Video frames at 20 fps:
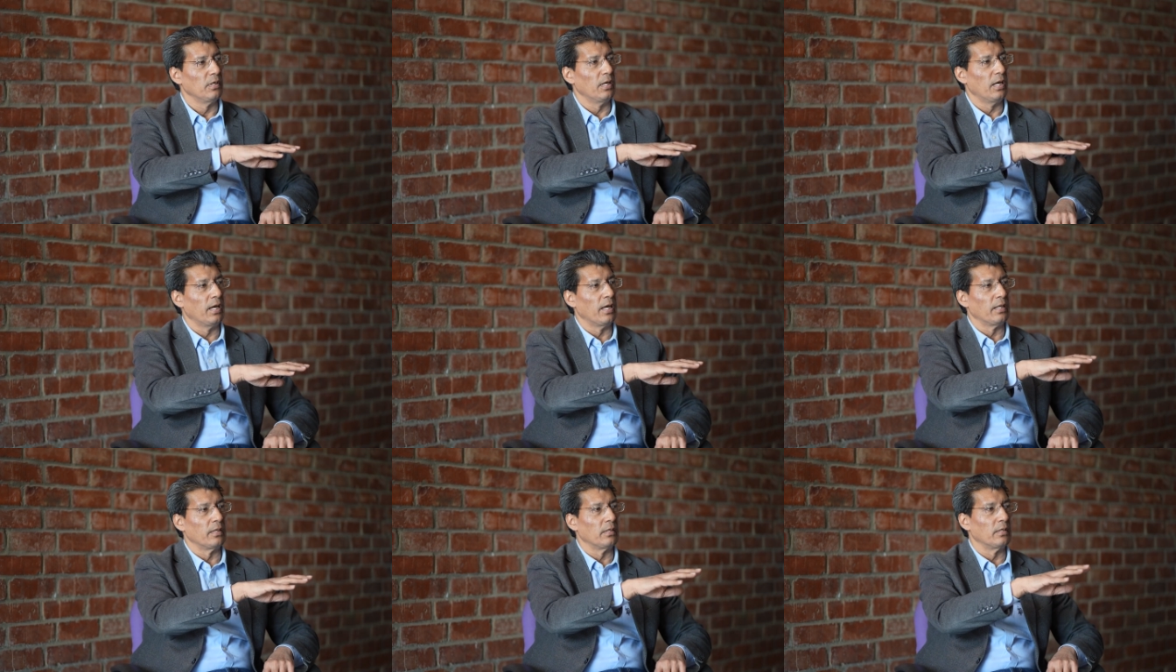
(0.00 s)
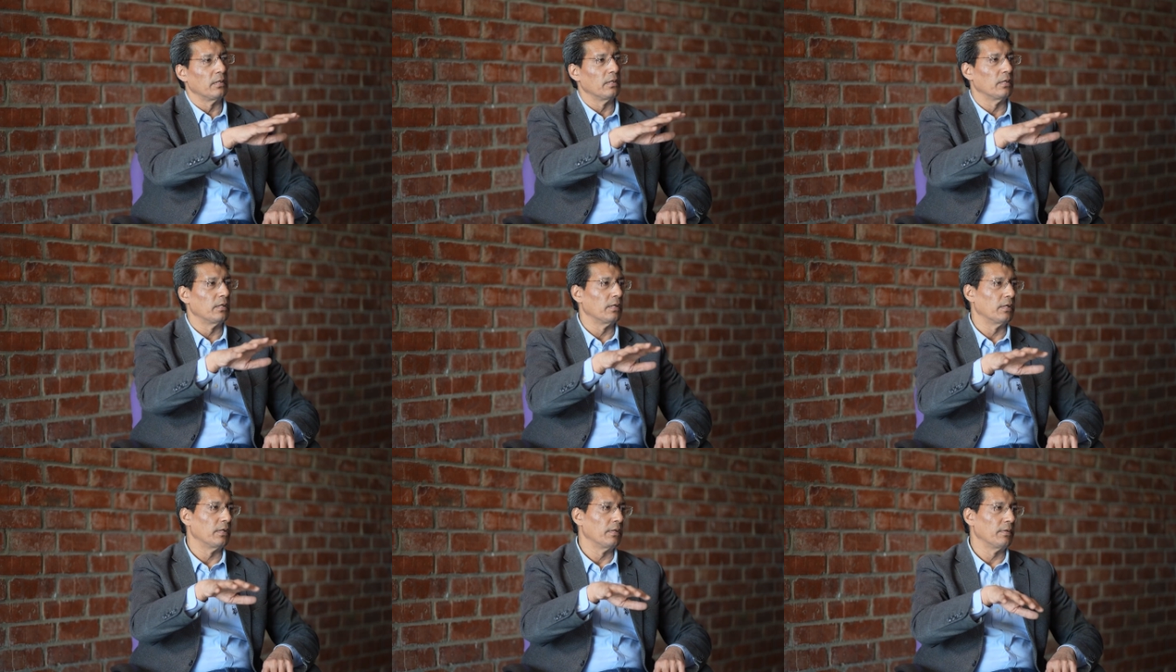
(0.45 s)
and
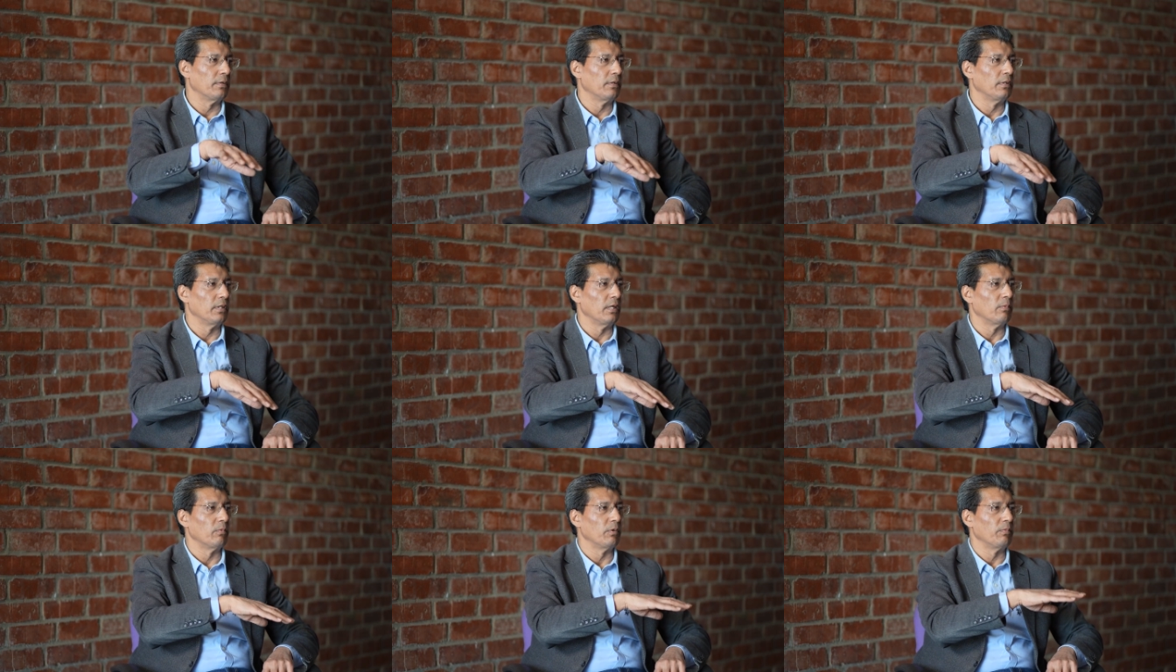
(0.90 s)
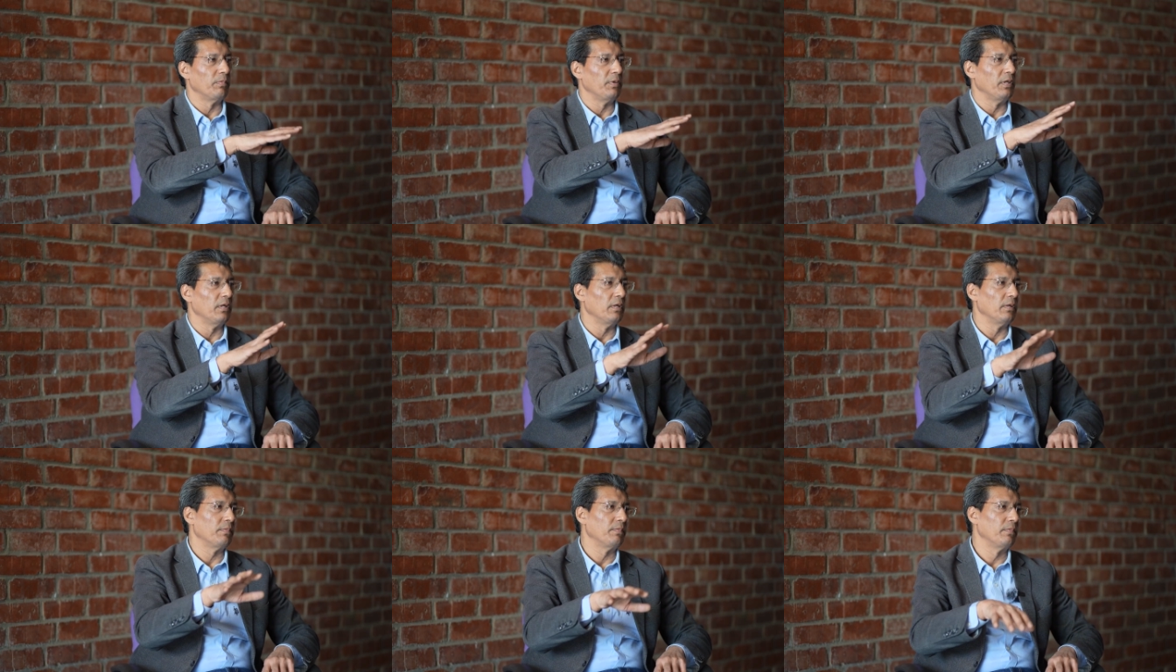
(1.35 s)
there would
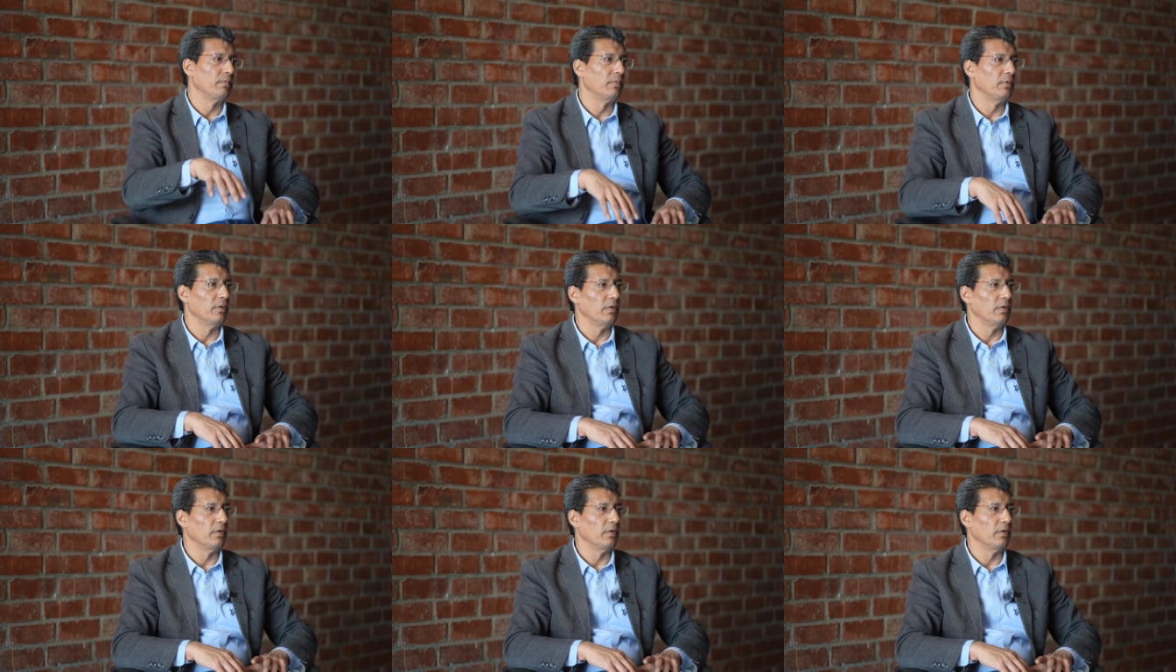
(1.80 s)
be,